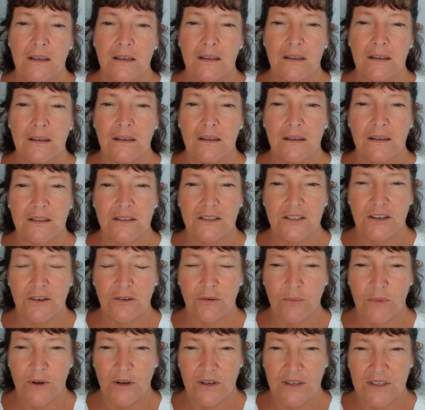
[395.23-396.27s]
Oh,
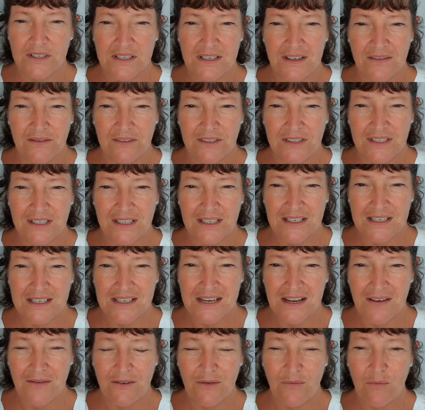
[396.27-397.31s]
Jeremiah 17,
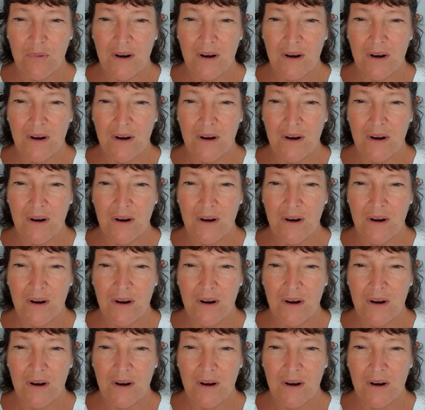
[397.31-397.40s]
7.